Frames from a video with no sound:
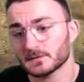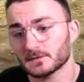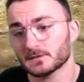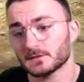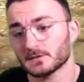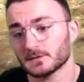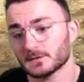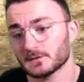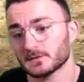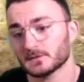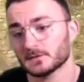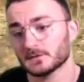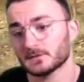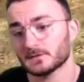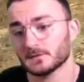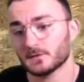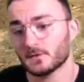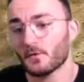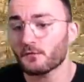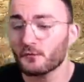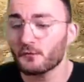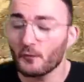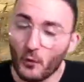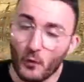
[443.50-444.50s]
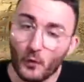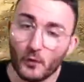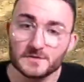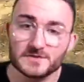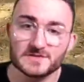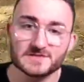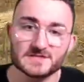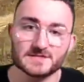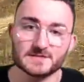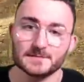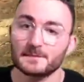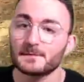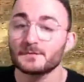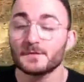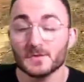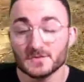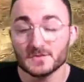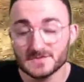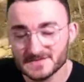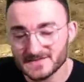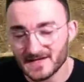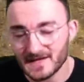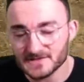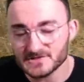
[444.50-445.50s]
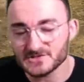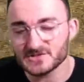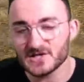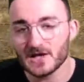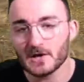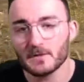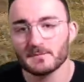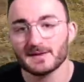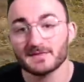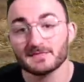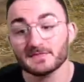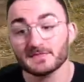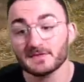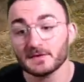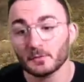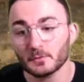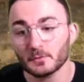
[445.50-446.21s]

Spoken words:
Of course, nostalgia about the